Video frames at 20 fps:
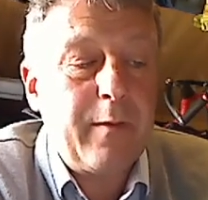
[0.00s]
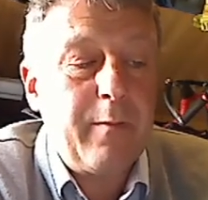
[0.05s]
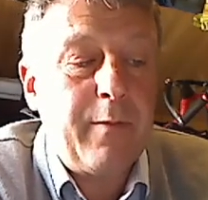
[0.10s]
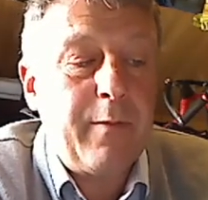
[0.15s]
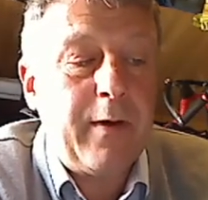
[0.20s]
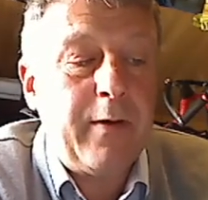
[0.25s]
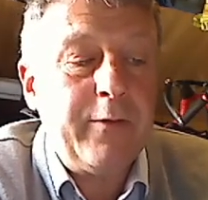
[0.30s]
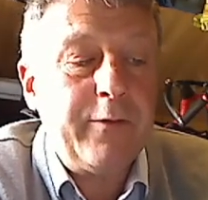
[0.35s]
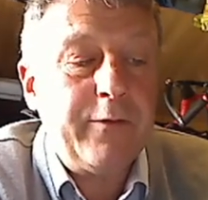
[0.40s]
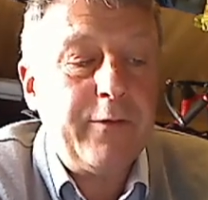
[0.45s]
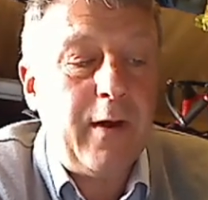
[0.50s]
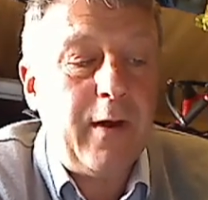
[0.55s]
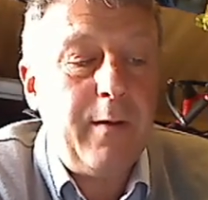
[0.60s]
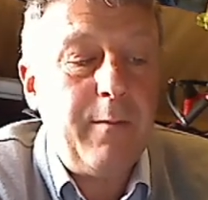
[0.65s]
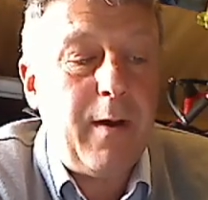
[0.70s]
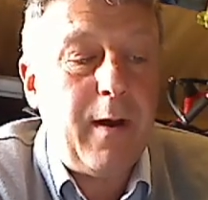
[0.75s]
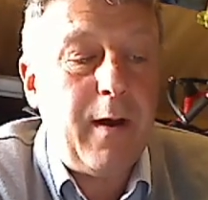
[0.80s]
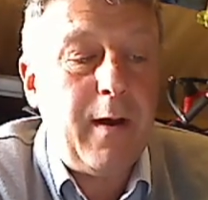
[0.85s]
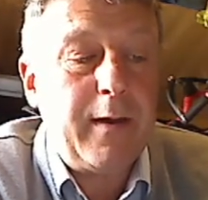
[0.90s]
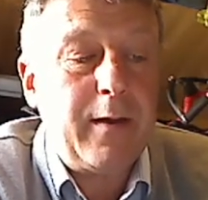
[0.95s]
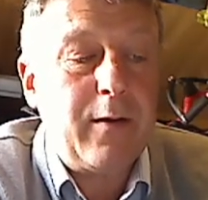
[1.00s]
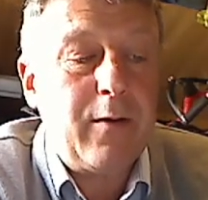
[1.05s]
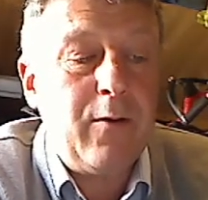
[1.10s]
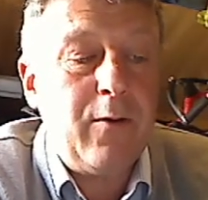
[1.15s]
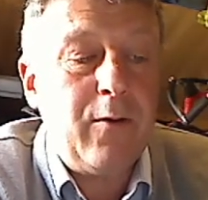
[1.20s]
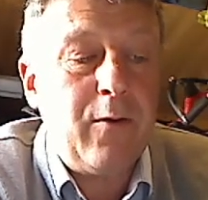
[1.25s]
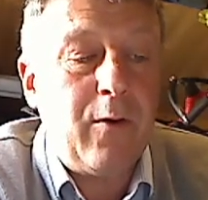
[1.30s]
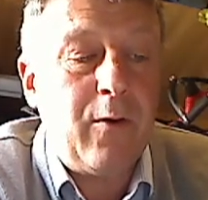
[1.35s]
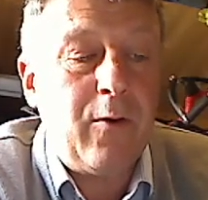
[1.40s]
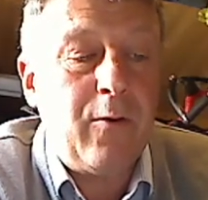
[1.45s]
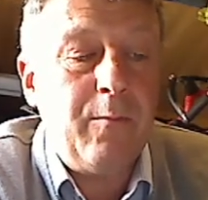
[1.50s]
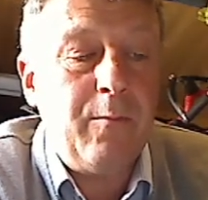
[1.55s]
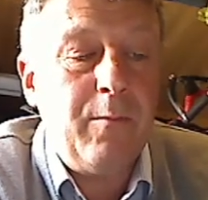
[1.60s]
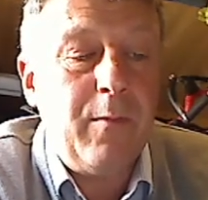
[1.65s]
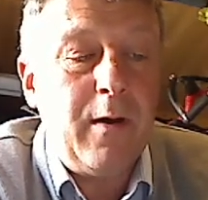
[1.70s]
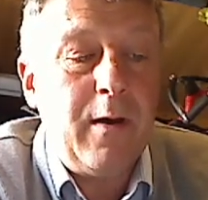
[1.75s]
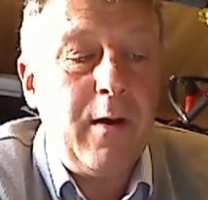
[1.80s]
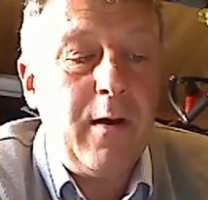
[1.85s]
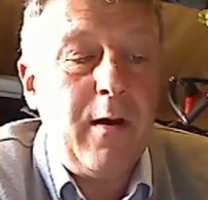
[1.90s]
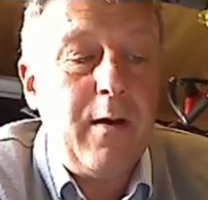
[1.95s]
By the time I go home,
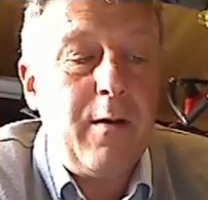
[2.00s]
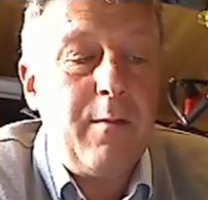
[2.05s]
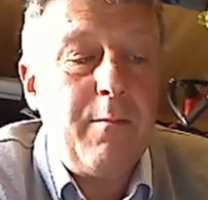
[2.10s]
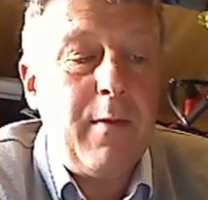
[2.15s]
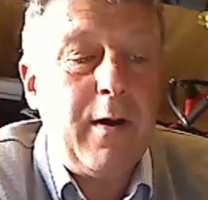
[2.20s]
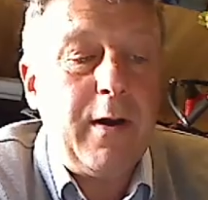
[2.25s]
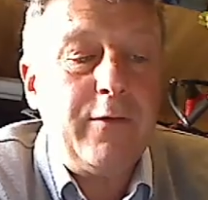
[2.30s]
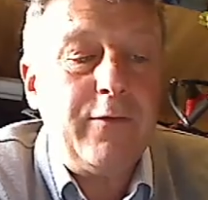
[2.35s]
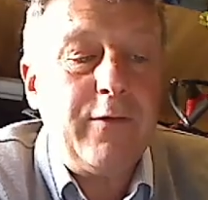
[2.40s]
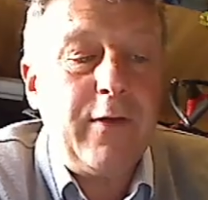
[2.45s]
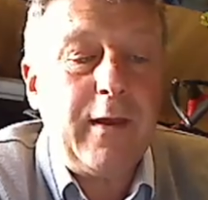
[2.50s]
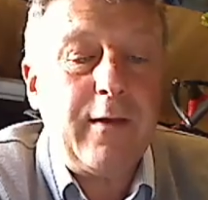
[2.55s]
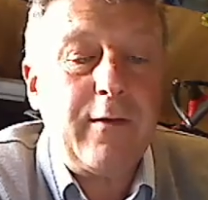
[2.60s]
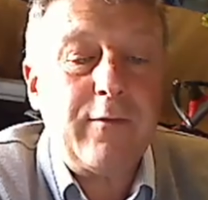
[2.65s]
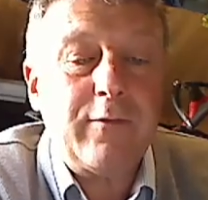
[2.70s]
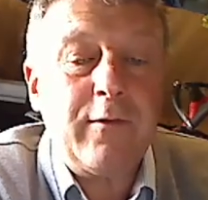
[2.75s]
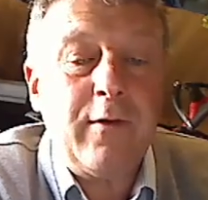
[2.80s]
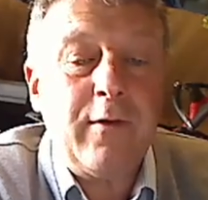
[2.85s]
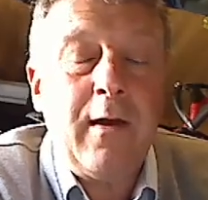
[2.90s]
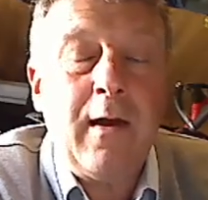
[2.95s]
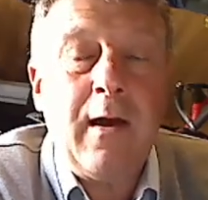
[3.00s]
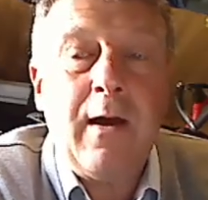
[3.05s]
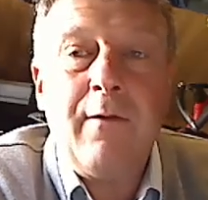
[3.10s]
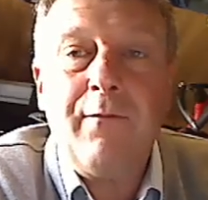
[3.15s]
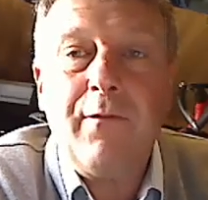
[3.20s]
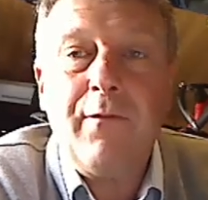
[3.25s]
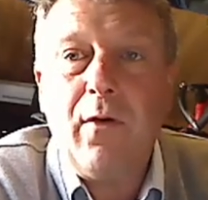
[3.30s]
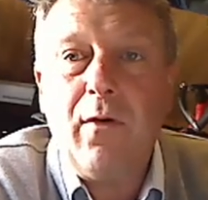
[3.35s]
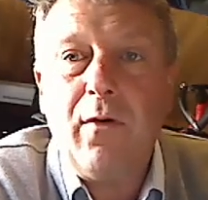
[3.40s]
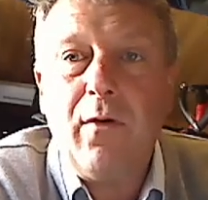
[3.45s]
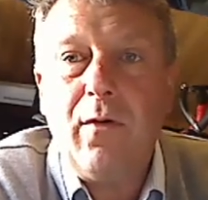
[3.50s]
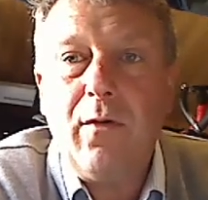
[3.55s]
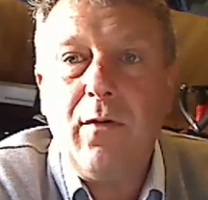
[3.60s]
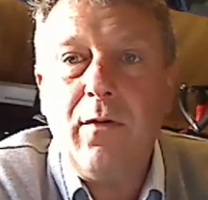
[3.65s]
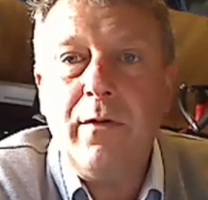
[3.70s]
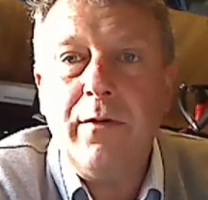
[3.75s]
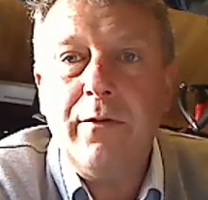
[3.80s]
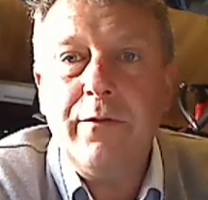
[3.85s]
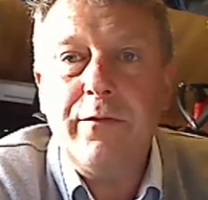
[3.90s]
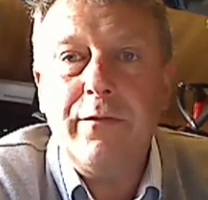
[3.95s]
my tics have
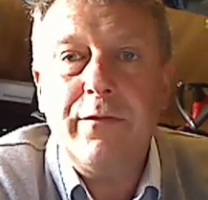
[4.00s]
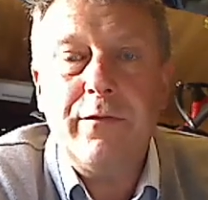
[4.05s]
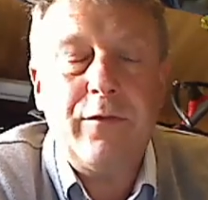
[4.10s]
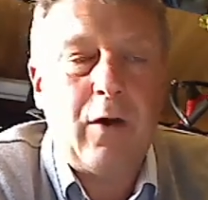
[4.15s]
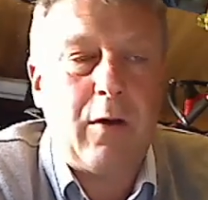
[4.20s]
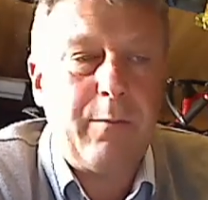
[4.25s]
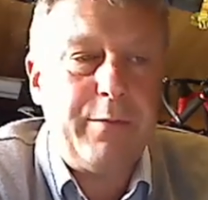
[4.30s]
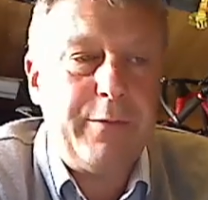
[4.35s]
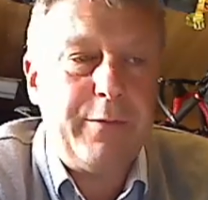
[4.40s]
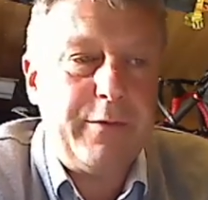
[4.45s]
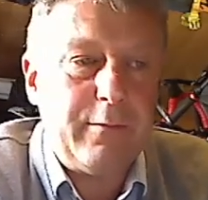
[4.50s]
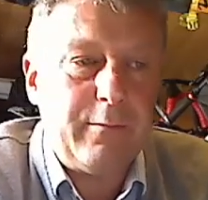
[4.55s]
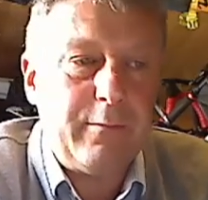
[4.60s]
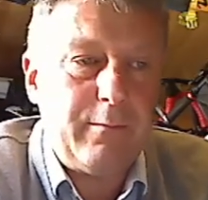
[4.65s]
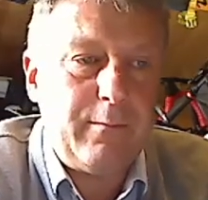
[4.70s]
all stopped.